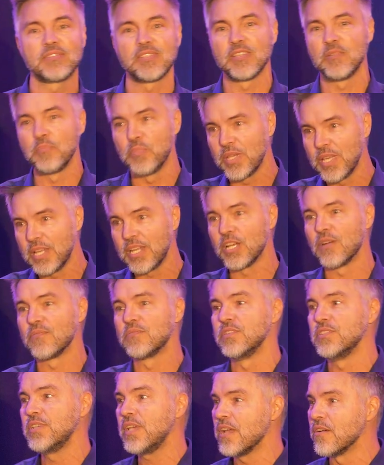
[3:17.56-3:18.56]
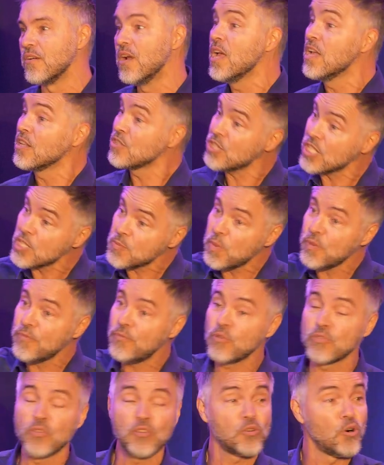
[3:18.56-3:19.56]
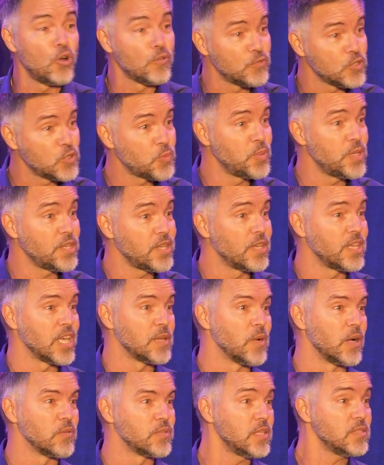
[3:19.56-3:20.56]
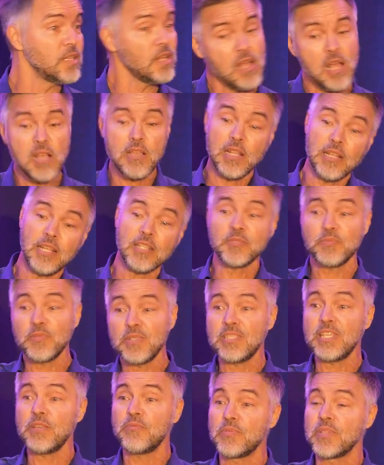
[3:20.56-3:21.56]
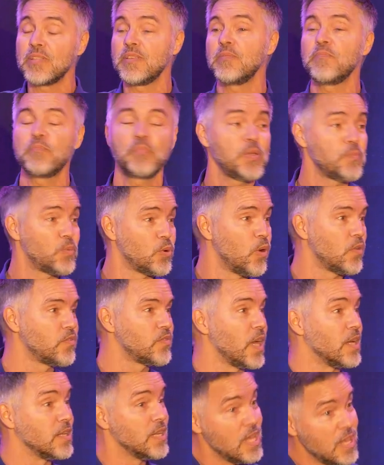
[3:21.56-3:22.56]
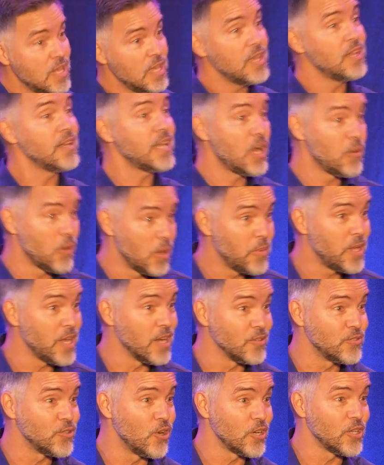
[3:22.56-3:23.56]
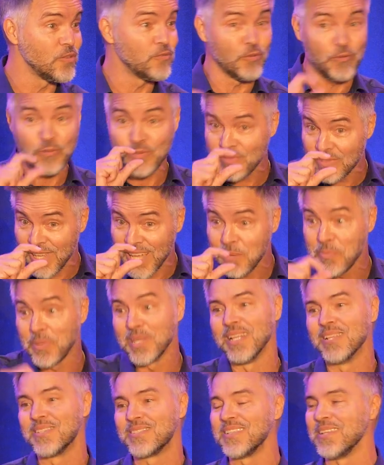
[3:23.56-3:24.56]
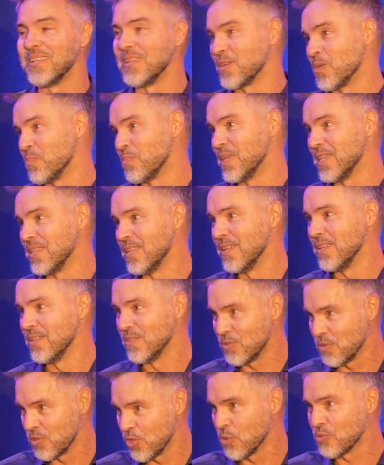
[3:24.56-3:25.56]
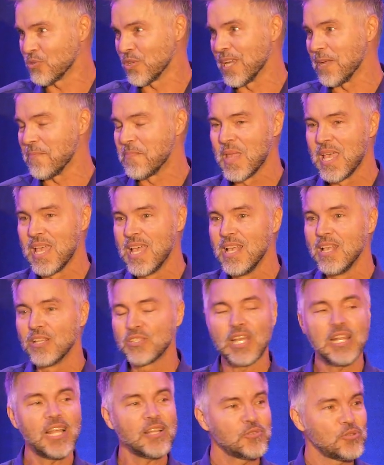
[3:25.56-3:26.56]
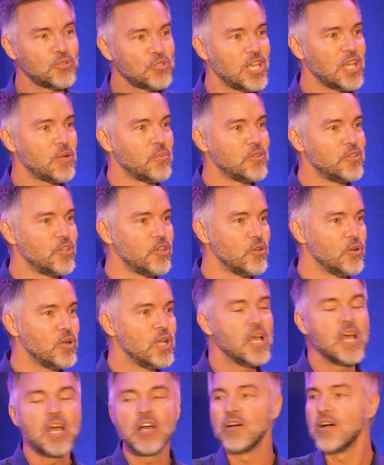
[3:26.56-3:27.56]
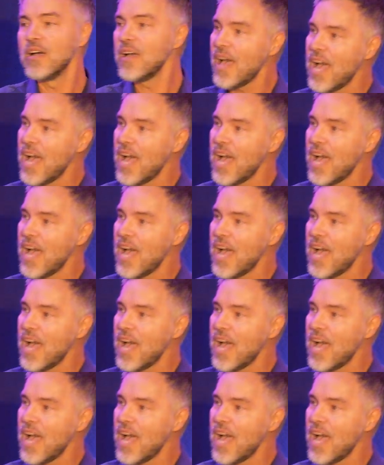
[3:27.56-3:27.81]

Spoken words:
this in the beginning of the year, just before the call for speaker came out. And I said, "Oh, yeah, let's see if people want that." And now I'm here talking for 10 minutes totally. So I'd like to share with you a